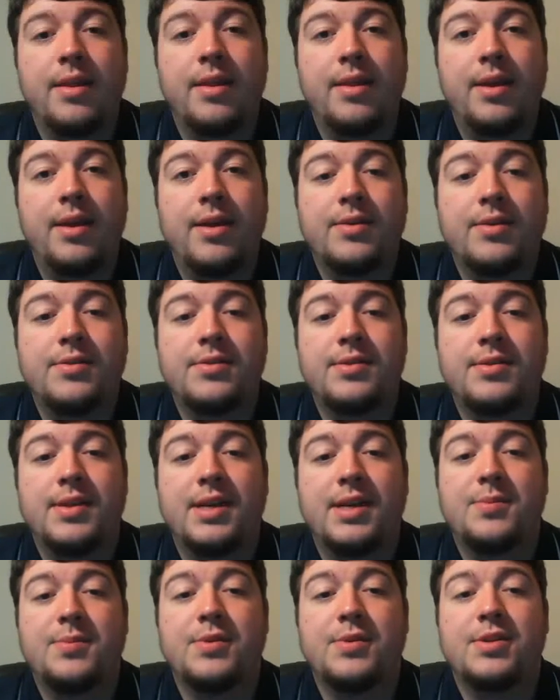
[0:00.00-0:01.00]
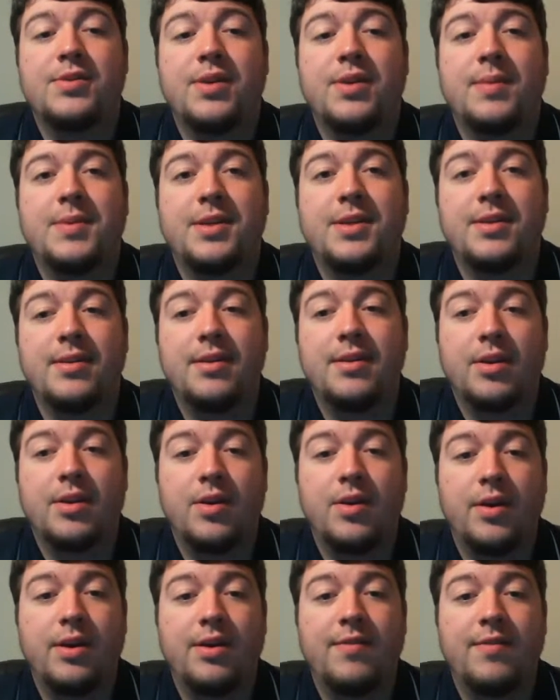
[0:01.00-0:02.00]
The exercise prescription:
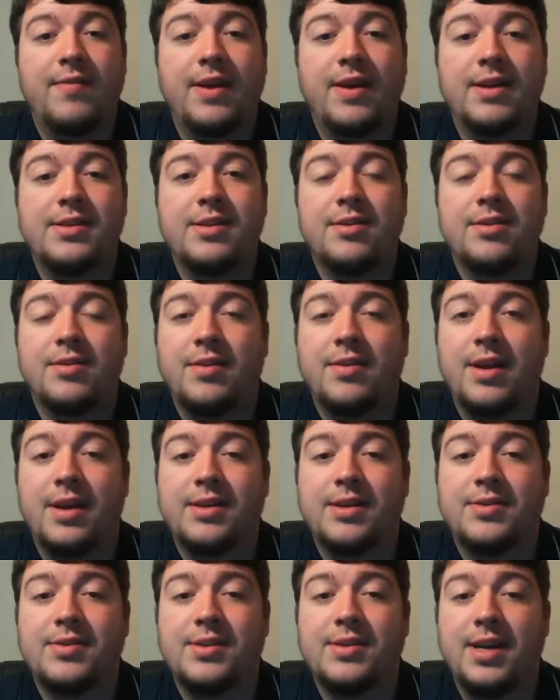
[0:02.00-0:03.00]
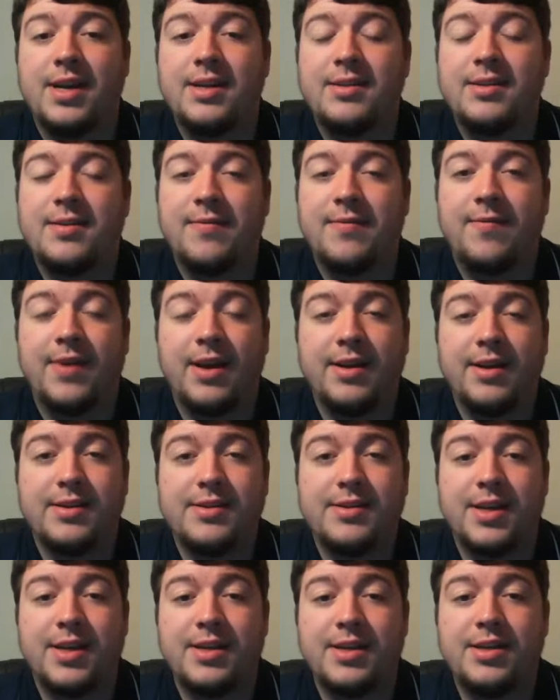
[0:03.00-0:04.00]
cardiovascular exercise via
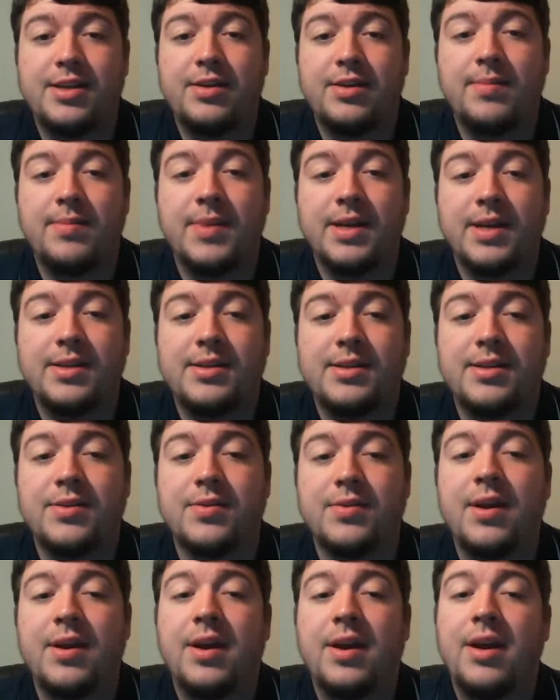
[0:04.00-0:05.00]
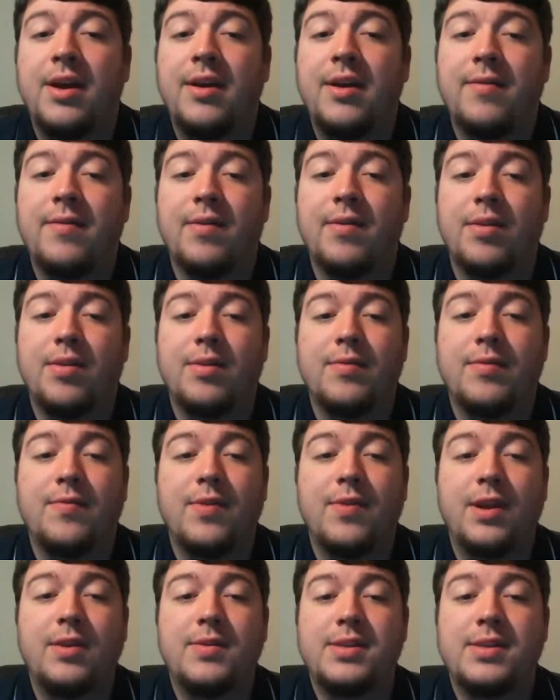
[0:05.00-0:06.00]
stationary bicycle. The
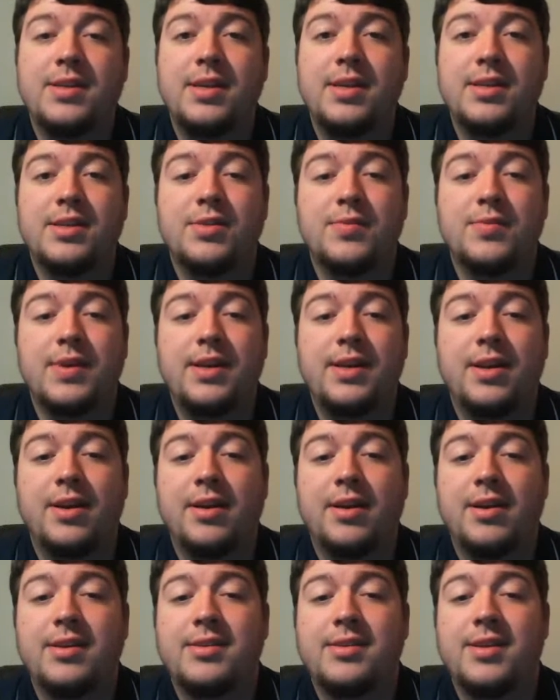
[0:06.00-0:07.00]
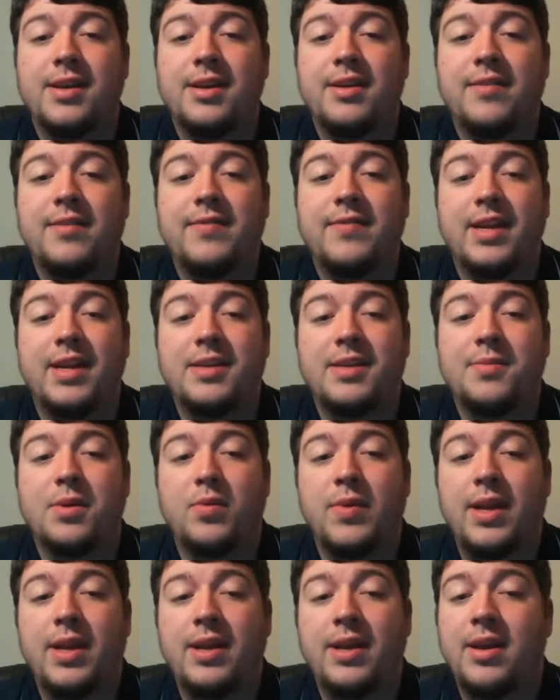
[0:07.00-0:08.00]
frequency is 3 non-consecutive days per
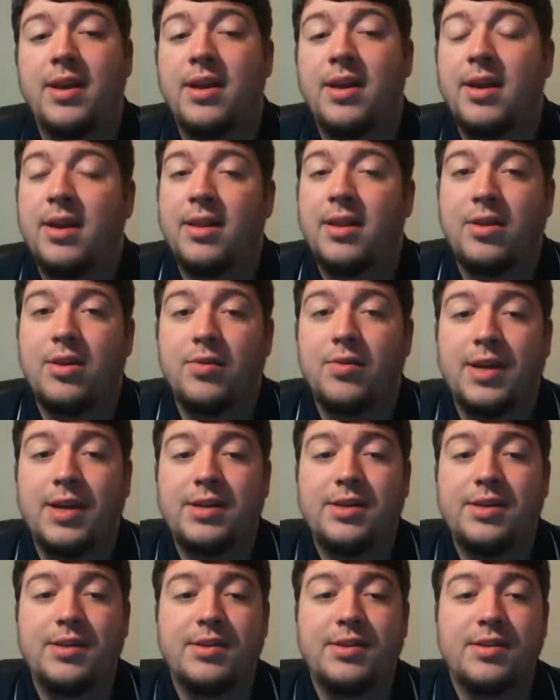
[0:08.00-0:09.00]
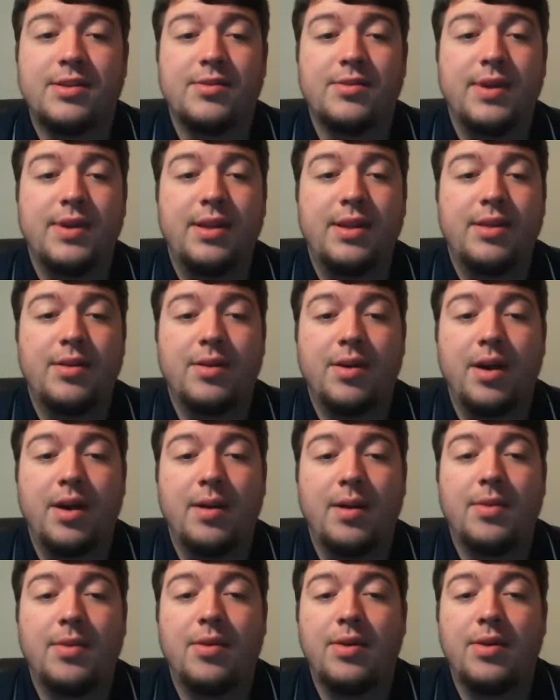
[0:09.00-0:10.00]
week. The duration is 3
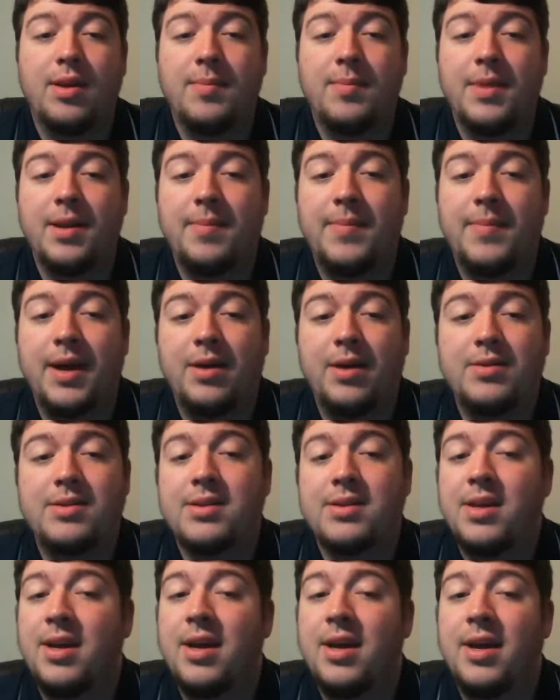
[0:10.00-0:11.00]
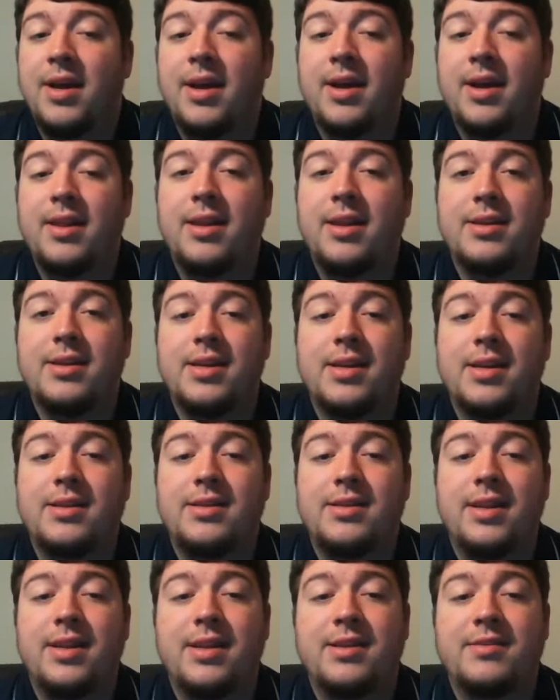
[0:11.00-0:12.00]
30-minute bouts. The
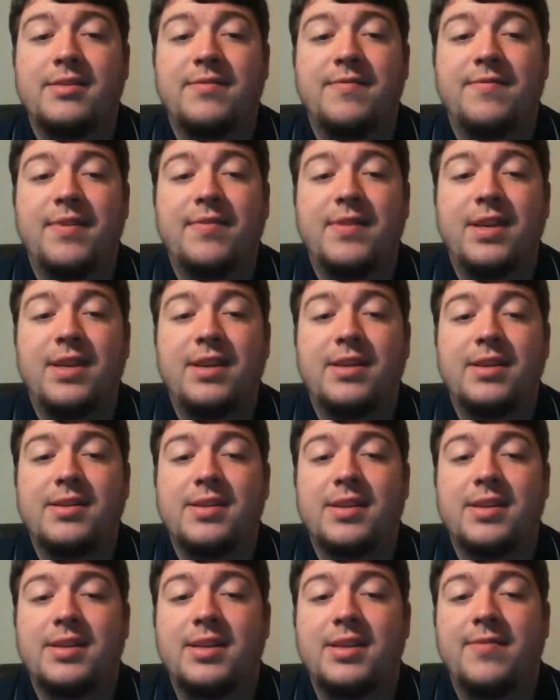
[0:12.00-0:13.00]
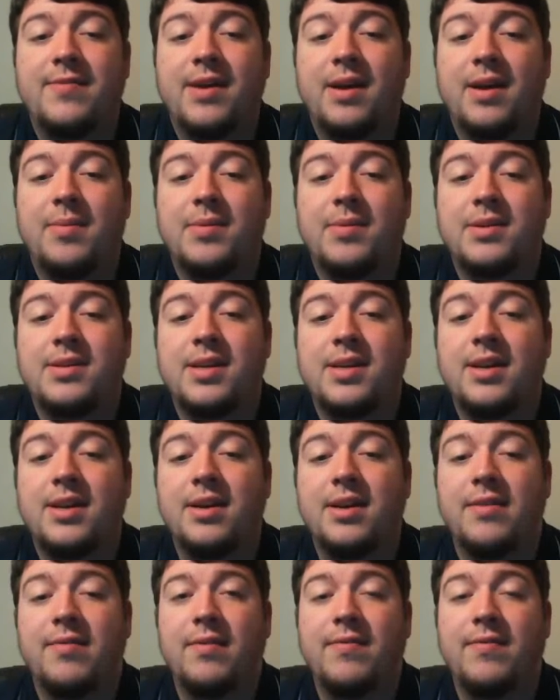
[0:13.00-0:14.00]
intensity is 50 to 65%
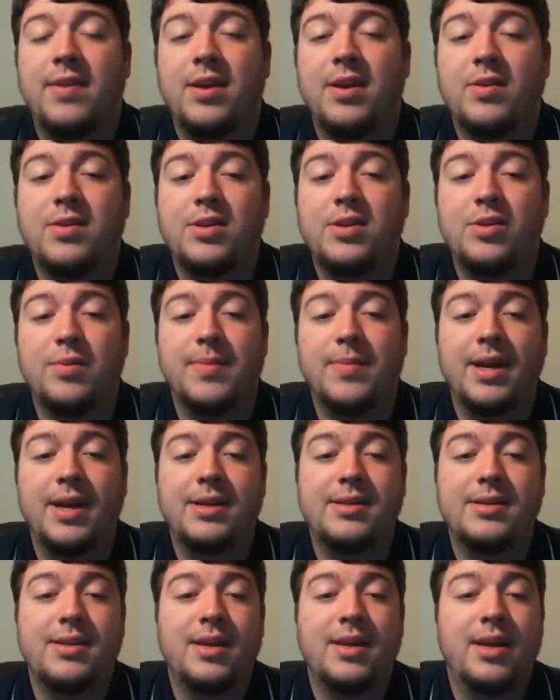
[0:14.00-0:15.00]
of a VO2 max,